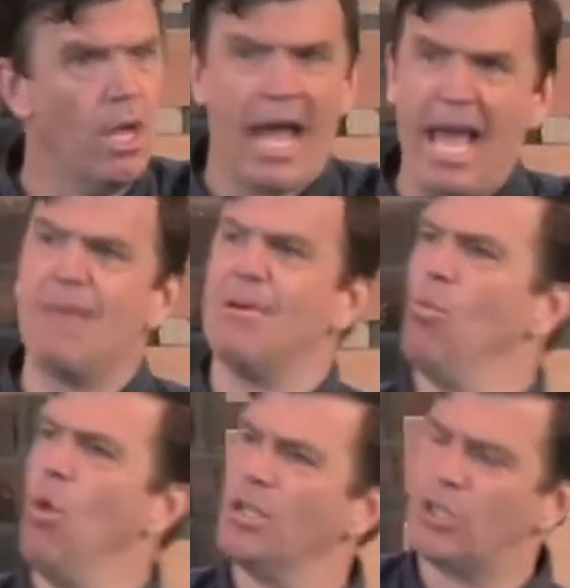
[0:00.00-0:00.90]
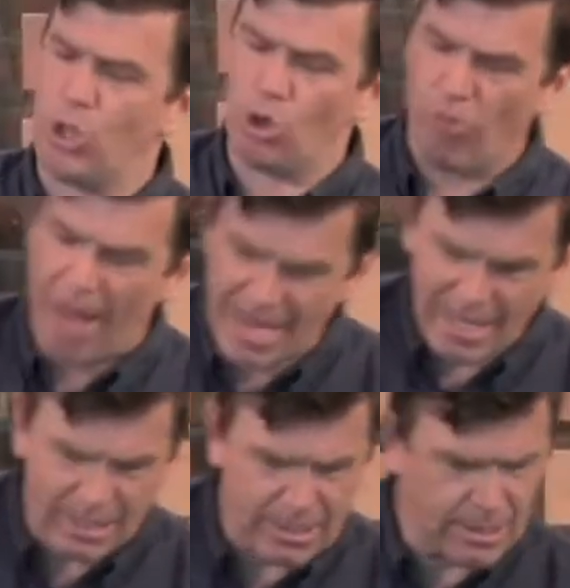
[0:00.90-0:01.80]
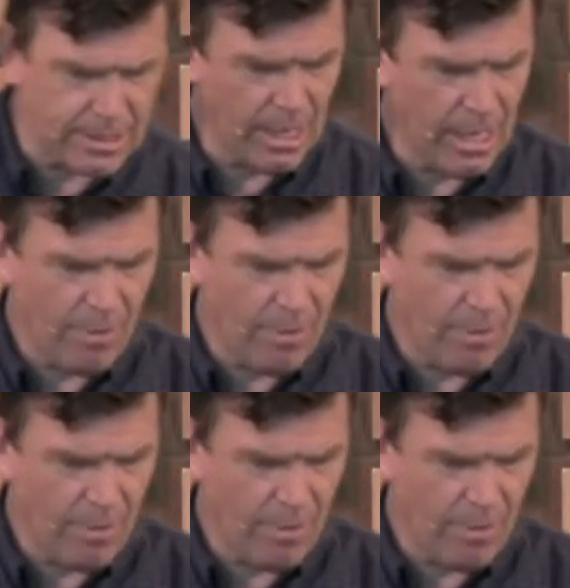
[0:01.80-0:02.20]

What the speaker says: Haman was the greatest,